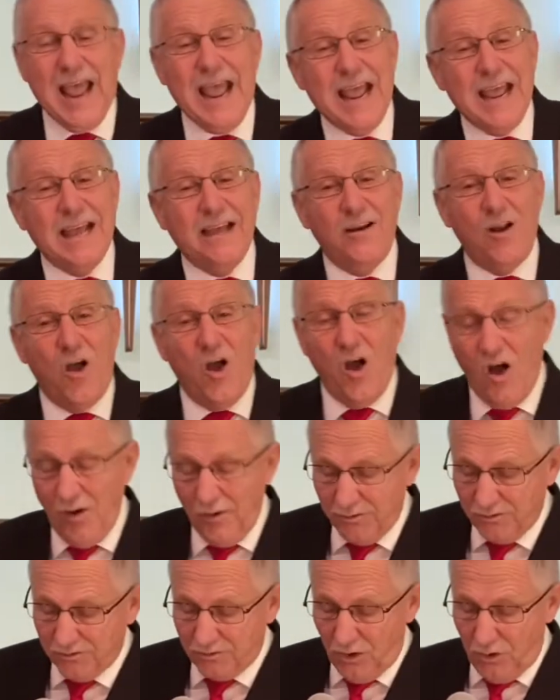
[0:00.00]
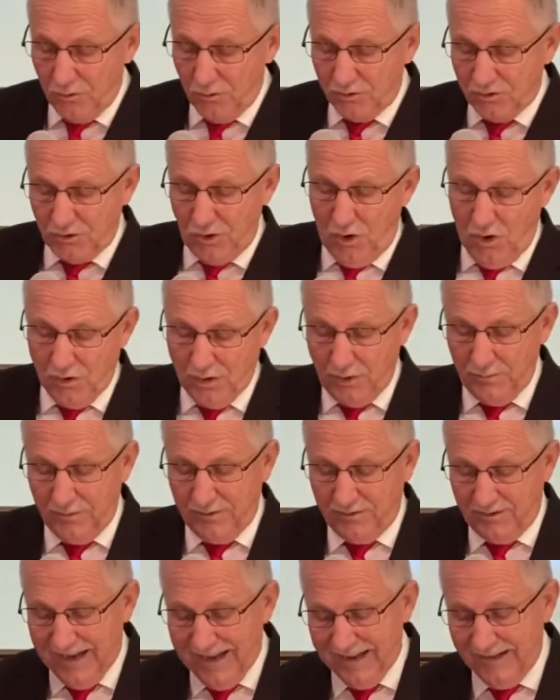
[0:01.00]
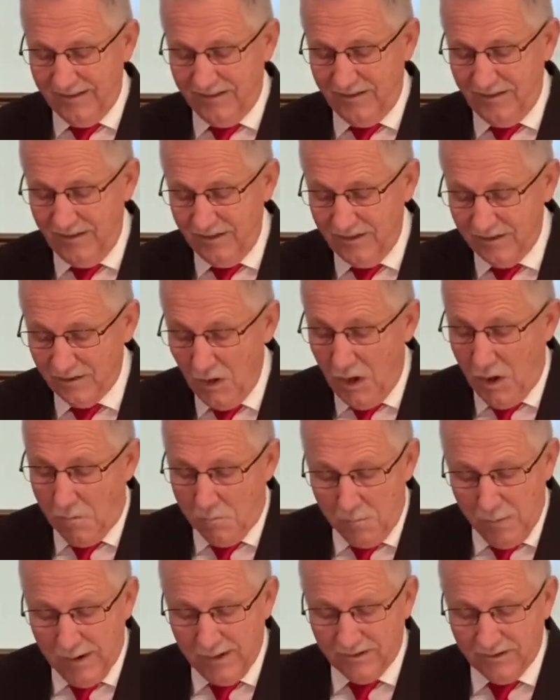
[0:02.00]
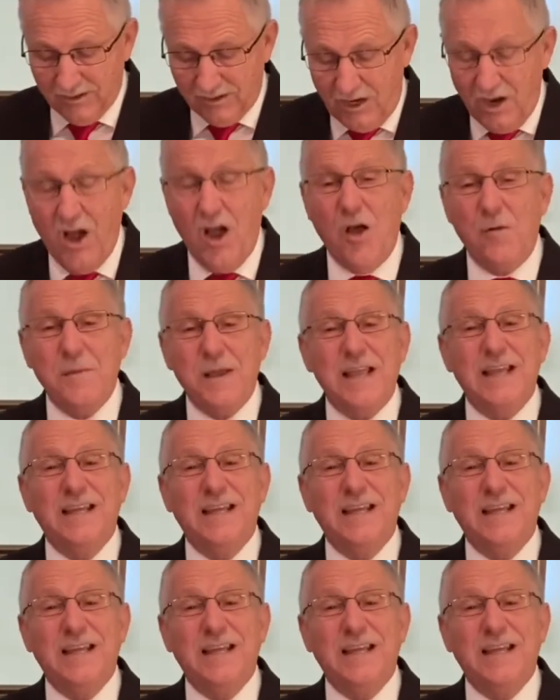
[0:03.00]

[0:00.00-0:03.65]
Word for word: and also circumstances must come